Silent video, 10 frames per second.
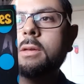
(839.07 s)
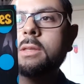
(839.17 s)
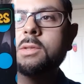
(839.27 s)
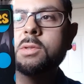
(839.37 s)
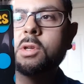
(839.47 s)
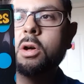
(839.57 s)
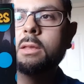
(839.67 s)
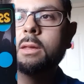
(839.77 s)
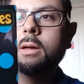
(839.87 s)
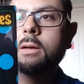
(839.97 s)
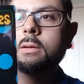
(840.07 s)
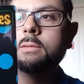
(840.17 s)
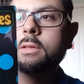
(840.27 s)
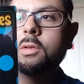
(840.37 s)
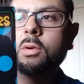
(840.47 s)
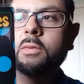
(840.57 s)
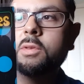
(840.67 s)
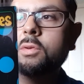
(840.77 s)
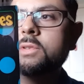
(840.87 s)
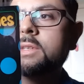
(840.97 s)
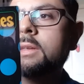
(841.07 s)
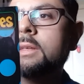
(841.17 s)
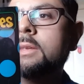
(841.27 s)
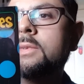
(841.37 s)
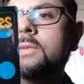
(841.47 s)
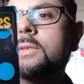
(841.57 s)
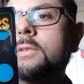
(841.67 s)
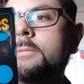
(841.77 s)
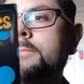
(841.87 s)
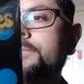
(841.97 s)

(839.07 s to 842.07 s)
This one's called The Tune of Two Cities.